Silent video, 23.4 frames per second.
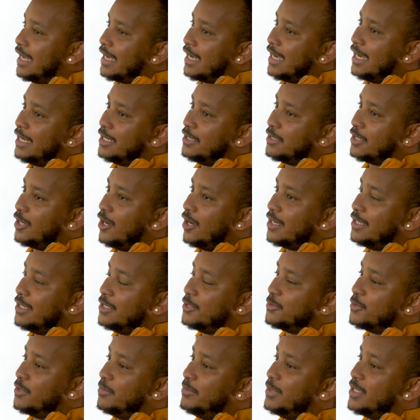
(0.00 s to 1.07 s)
kind of got
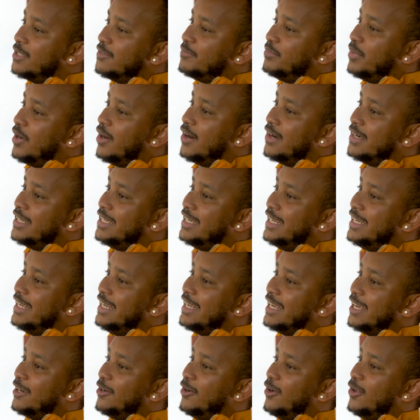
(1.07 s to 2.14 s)
into a bit of
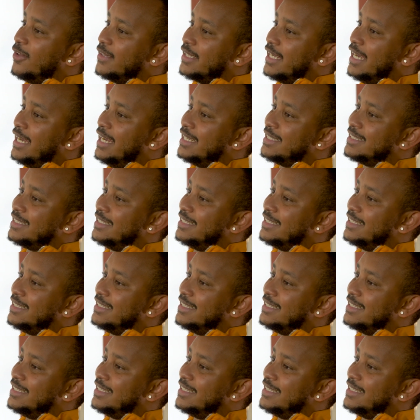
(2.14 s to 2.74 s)
partying and all that,